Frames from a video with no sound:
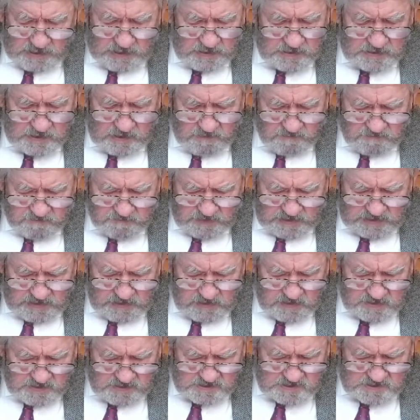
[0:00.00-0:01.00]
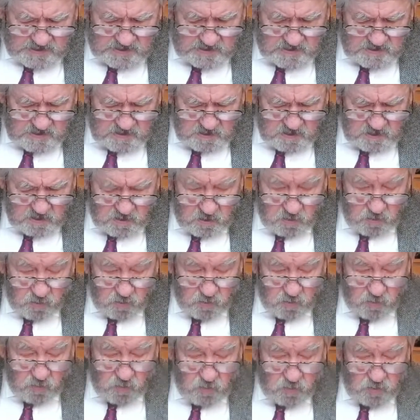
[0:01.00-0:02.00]
and their violence.
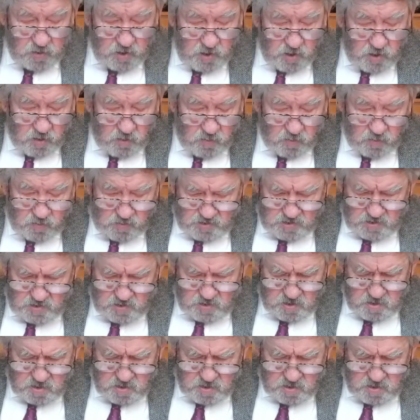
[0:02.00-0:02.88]
Who knows?